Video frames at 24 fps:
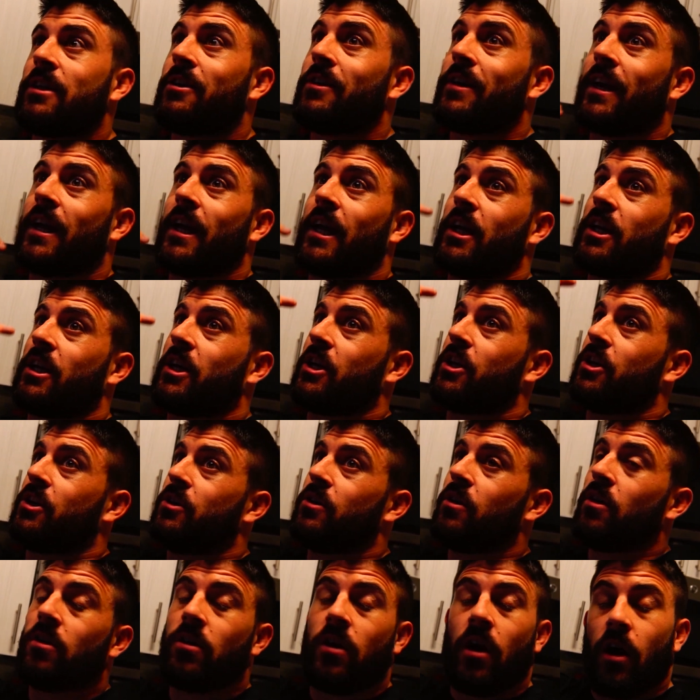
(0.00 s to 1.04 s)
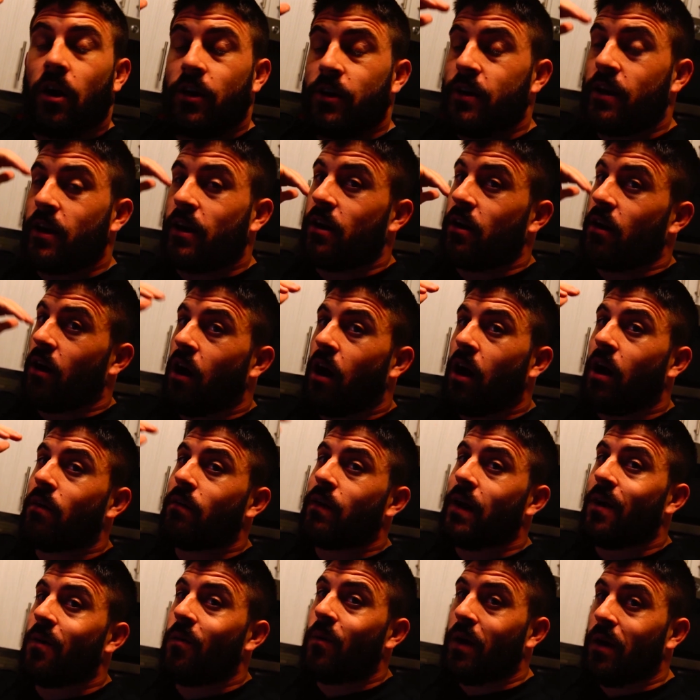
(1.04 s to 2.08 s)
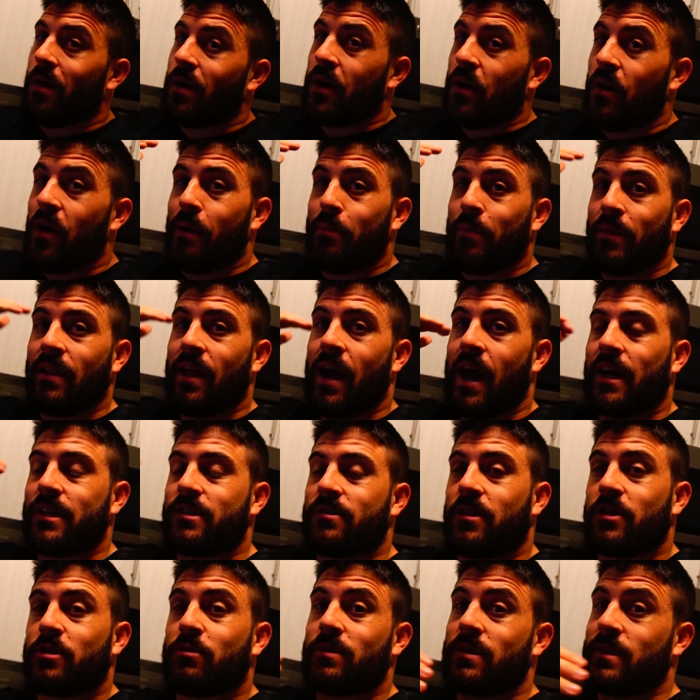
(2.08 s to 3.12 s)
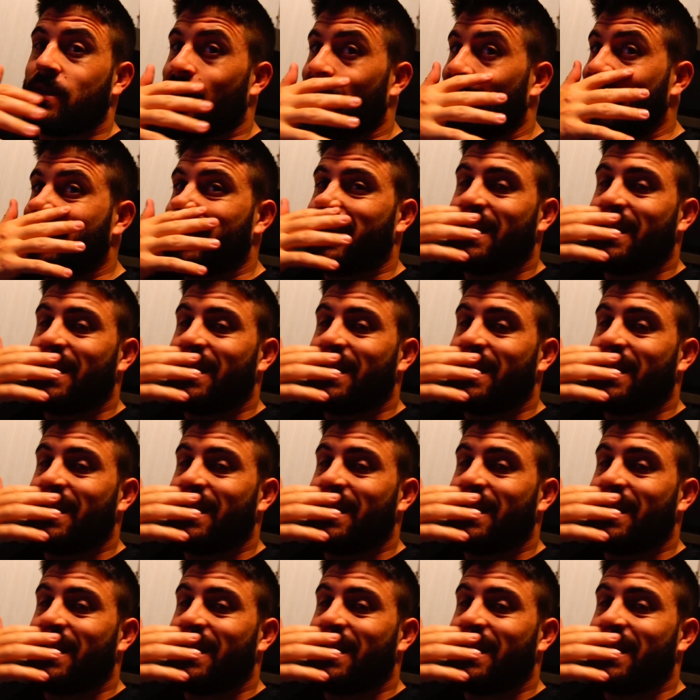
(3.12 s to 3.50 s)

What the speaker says: You get your heart rate will go up a lot, so that's what's nice.